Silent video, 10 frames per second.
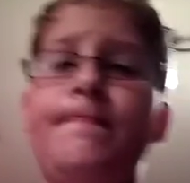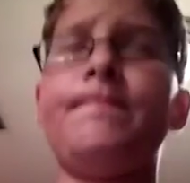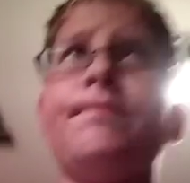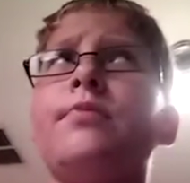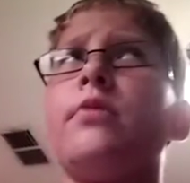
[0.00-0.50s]

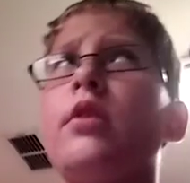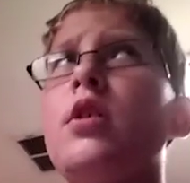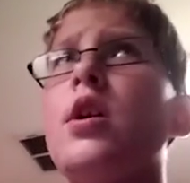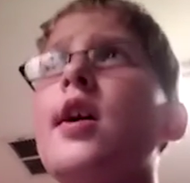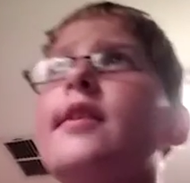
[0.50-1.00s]
Then she
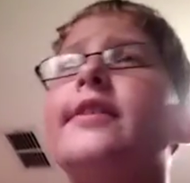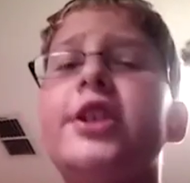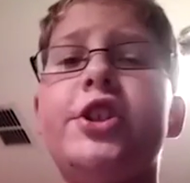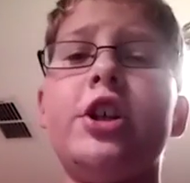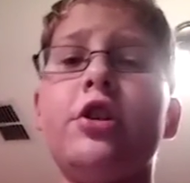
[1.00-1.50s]
also
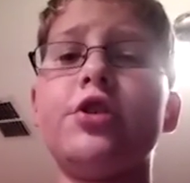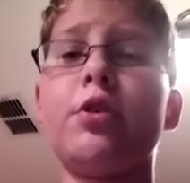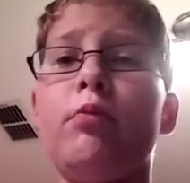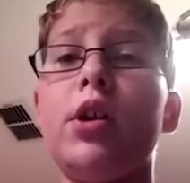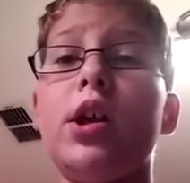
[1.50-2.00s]
wanted
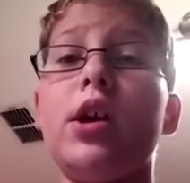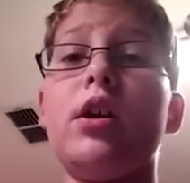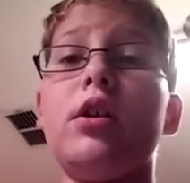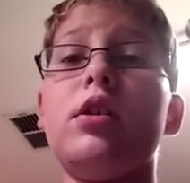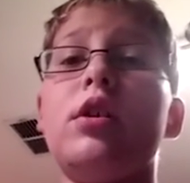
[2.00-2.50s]

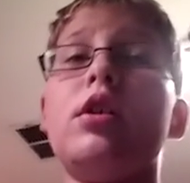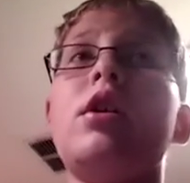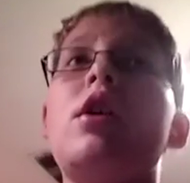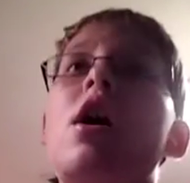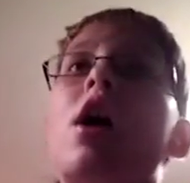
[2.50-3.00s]
uh,